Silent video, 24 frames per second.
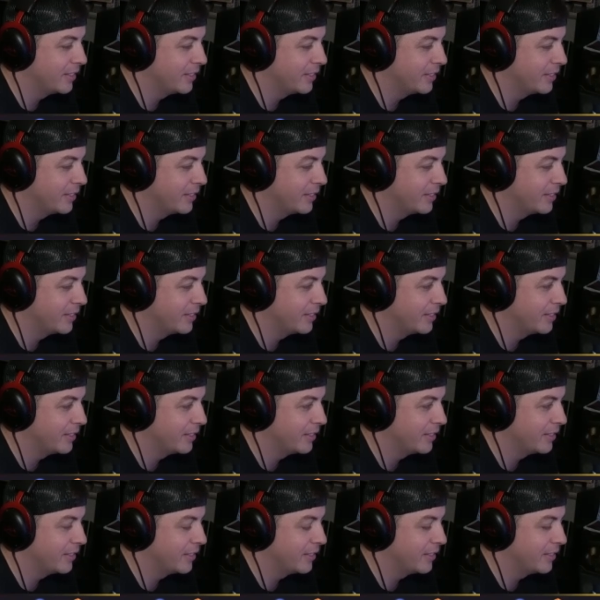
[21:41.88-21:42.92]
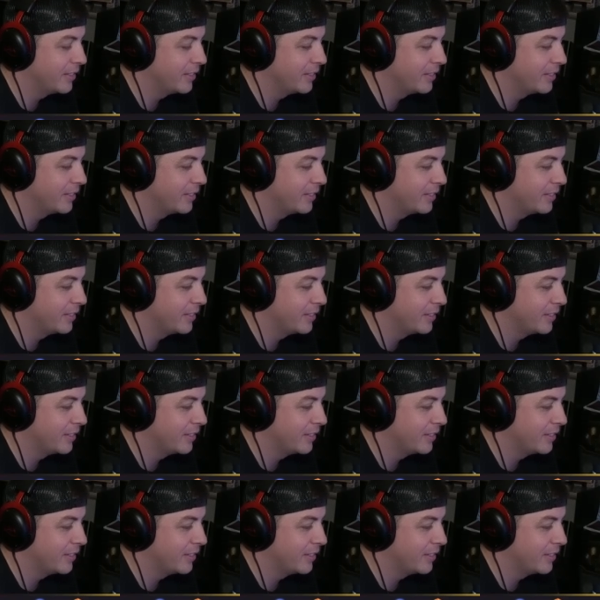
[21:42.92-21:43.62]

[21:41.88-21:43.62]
Nothing is said.